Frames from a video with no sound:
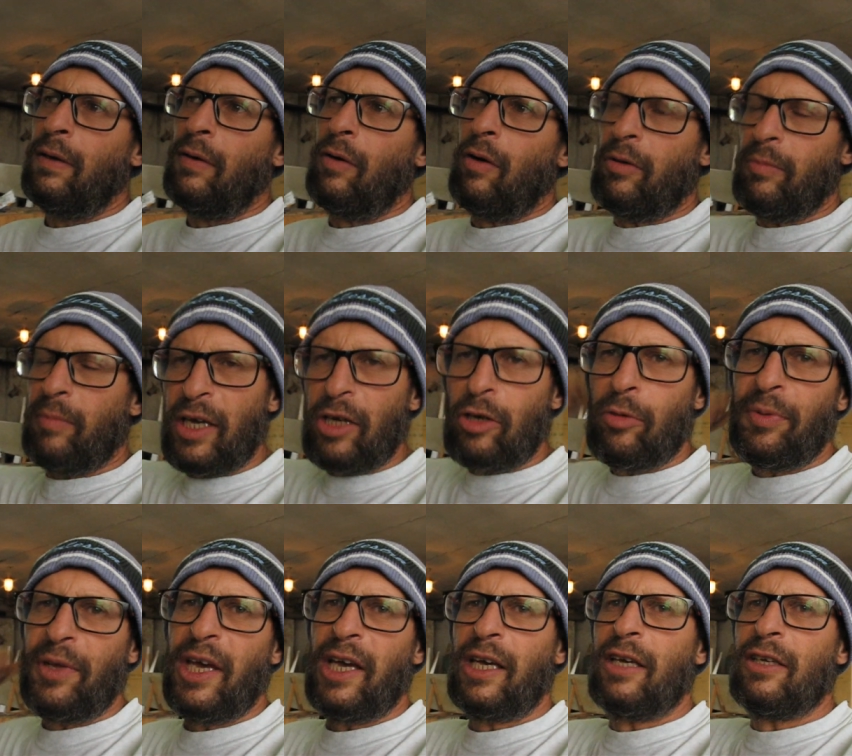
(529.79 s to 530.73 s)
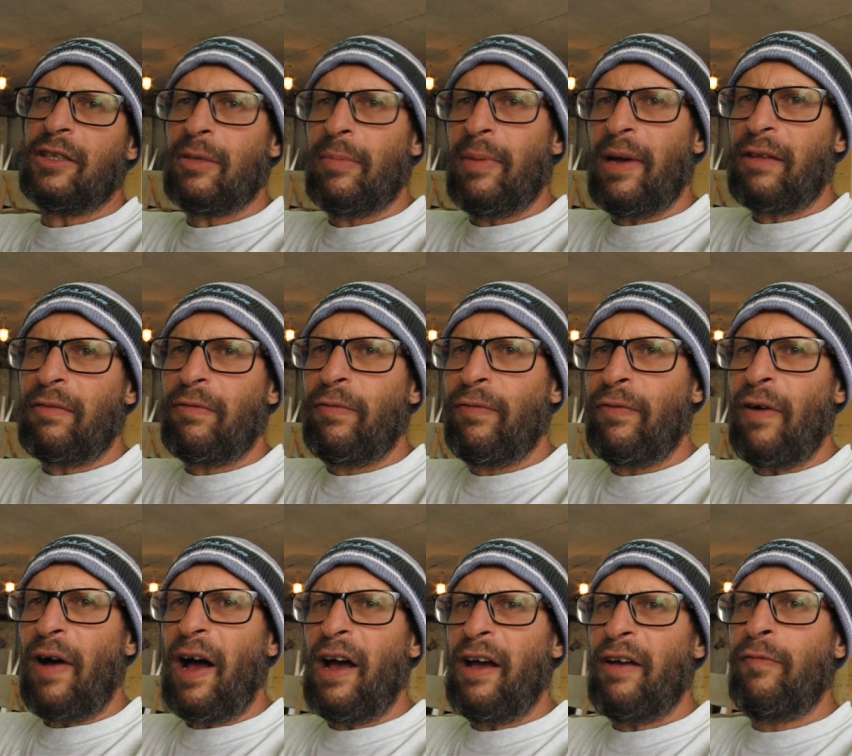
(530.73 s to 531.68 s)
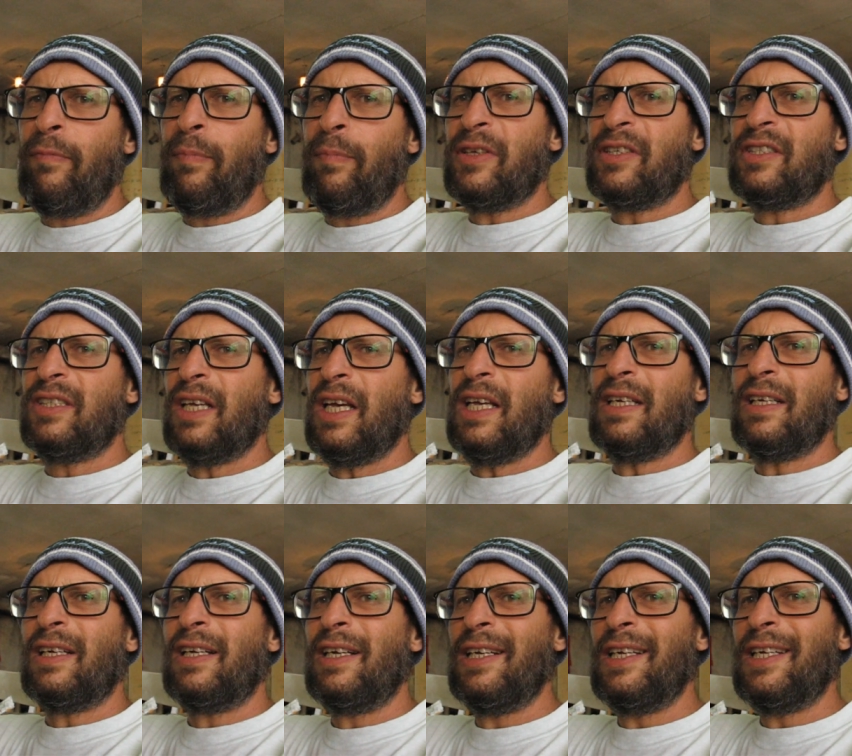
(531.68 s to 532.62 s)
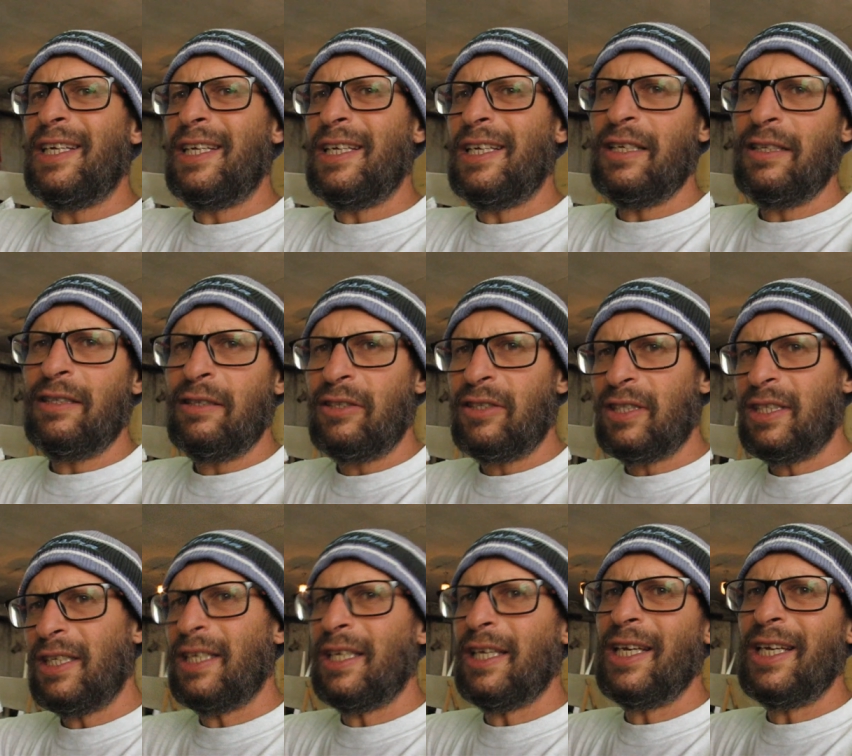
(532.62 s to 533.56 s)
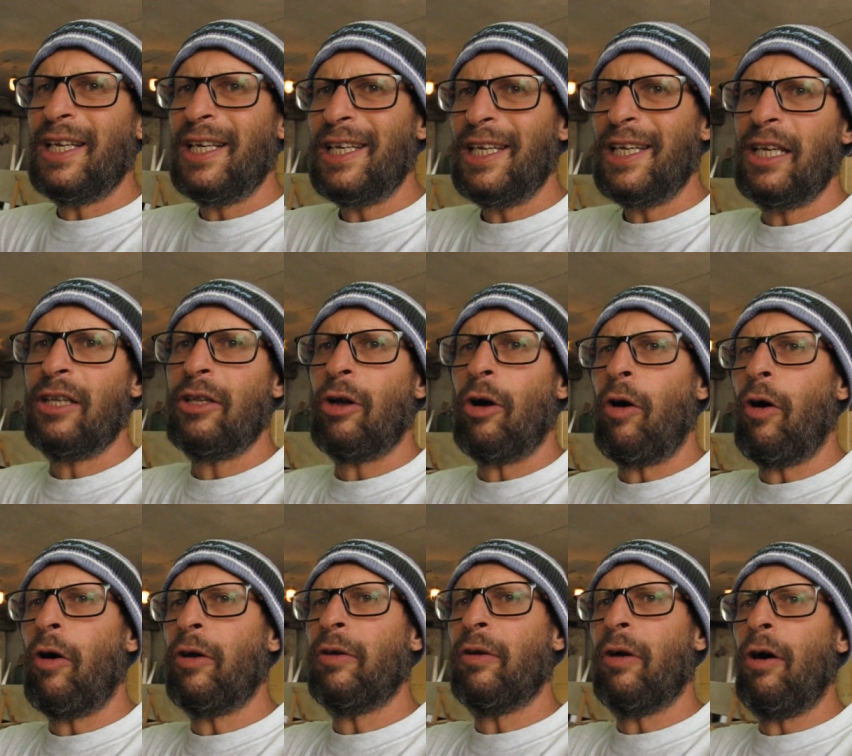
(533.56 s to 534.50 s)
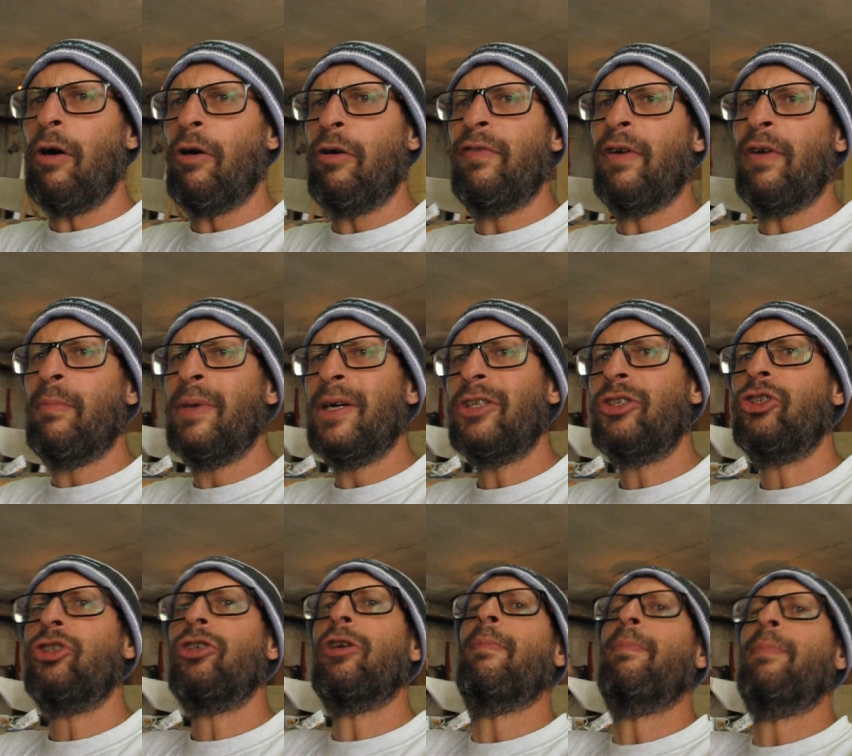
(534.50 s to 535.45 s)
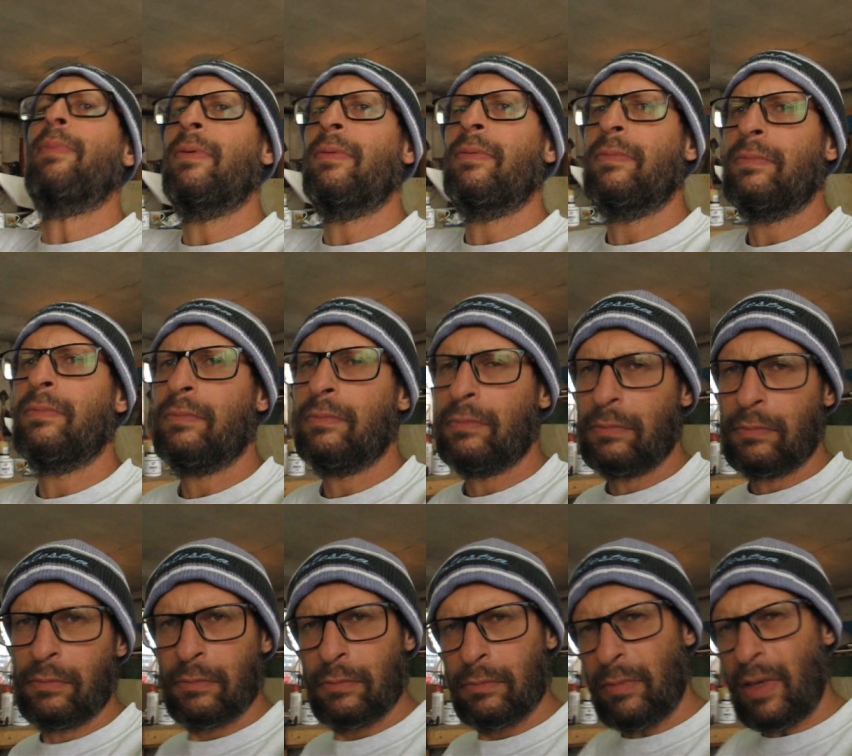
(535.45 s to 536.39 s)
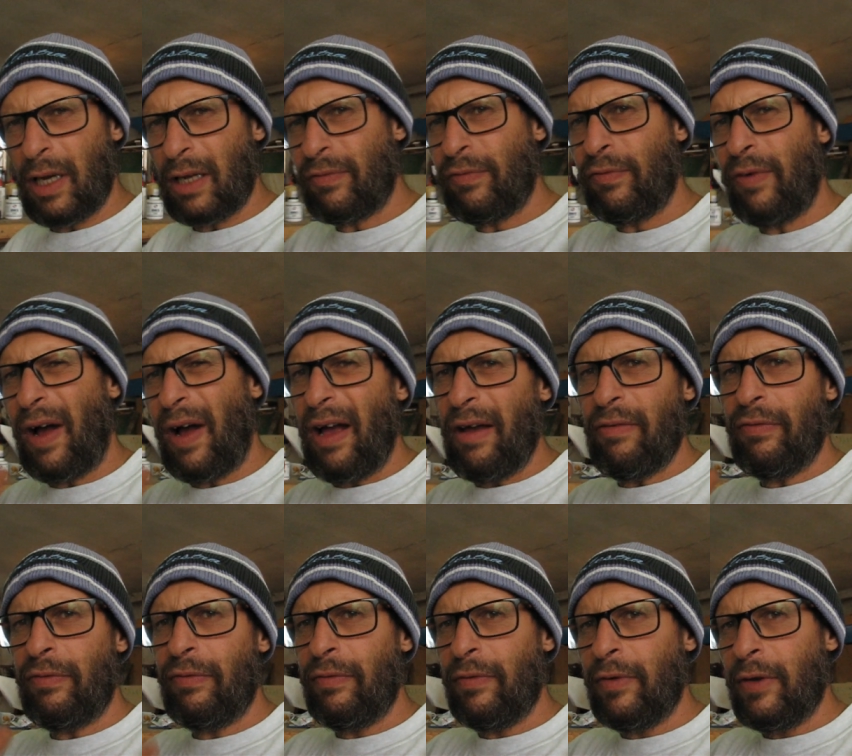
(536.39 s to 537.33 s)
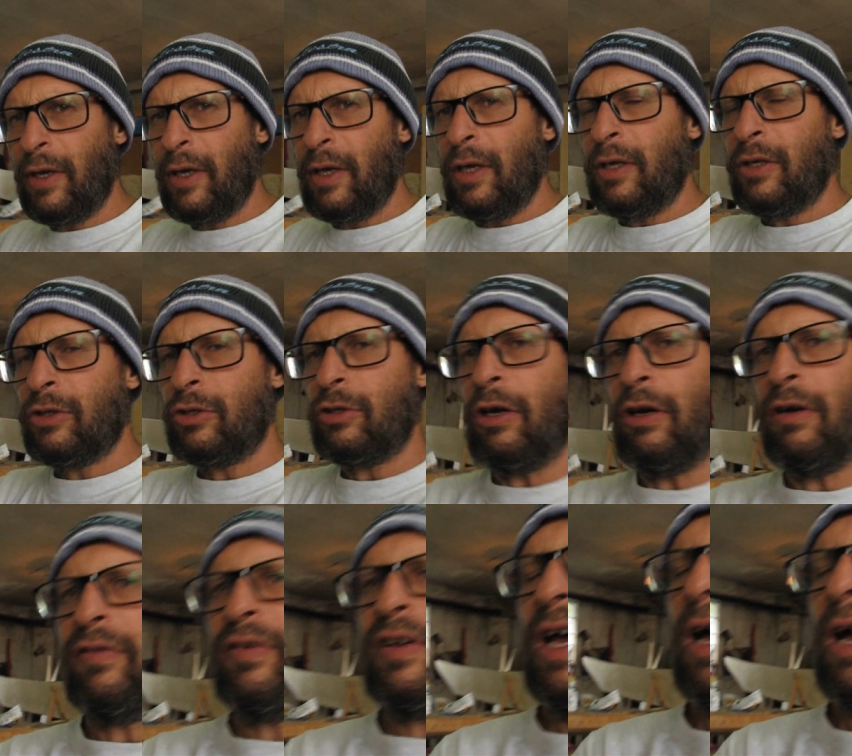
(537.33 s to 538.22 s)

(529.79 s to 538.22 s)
on Make or Break, it's about 5% lead, CE lead on over midship. About 5. So we